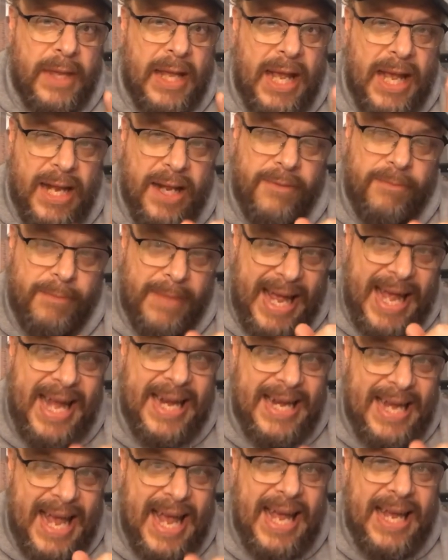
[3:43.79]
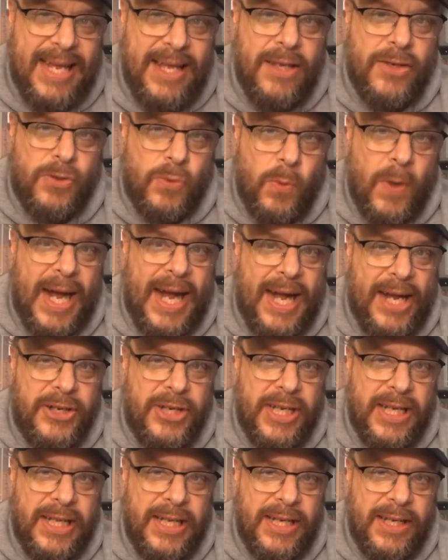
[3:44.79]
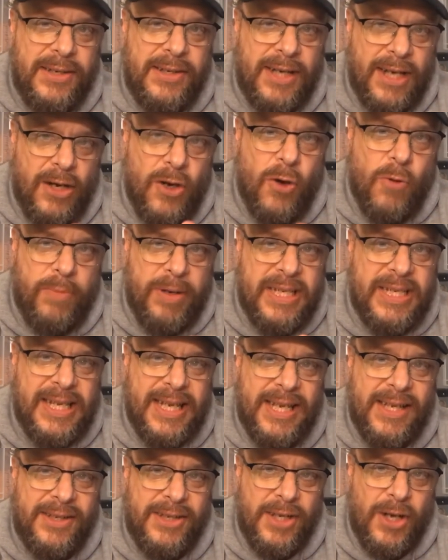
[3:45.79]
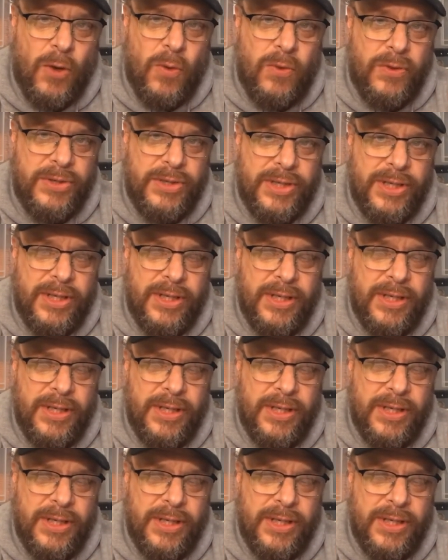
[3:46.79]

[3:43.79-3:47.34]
and if Matt Nagy is watching this, I hope he takes notes.